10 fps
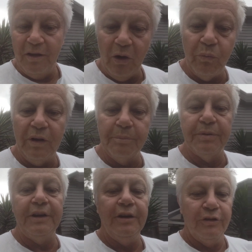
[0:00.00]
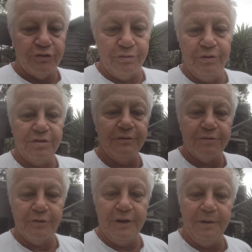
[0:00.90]
Or will it be truth and
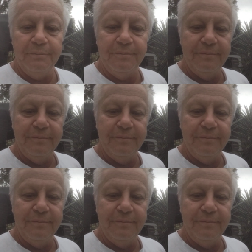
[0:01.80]
freedom?